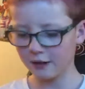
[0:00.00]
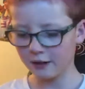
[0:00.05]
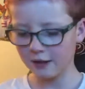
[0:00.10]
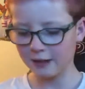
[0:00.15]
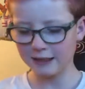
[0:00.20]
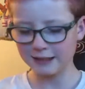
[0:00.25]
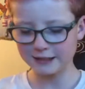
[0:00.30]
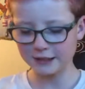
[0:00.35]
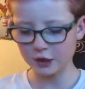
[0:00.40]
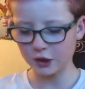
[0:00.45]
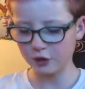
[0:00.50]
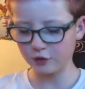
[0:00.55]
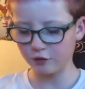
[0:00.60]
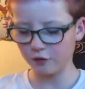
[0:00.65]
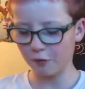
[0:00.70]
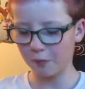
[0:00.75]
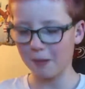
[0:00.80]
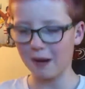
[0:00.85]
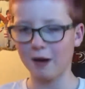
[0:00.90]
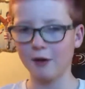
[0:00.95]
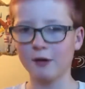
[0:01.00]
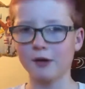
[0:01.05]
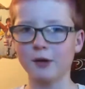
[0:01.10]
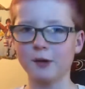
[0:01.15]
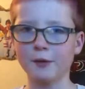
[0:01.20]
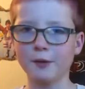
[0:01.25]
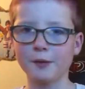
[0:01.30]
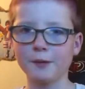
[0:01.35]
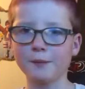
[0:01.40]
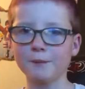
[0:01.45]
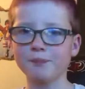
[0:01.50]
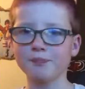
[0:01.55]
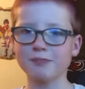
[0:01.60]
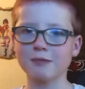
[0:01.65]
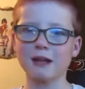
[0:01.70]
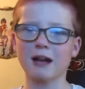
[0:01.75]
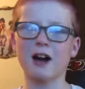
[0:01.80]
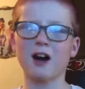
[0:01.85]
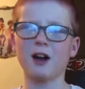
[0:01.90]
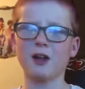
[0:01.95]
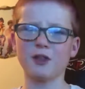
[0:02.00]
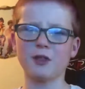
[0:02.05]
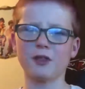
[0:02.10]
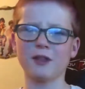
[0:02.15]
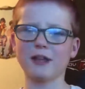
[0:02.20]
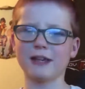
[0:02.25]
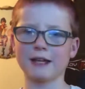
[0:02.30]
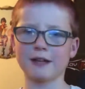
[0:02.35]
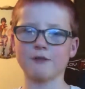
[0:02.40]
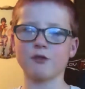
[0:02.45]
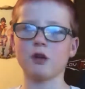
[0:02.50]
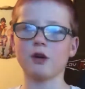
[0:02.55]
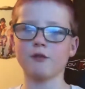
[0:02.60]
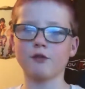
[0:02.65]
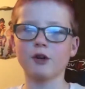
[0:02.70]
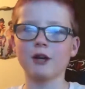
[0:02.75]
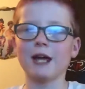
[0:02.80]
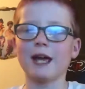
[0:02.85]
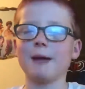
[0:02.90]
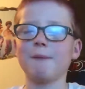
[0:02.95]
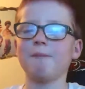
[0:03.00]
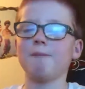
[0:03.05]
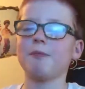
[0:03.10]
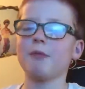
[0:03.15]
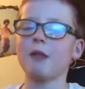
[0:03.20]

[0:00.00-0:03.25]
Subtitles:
It's overpowered, I think, if you have good aim.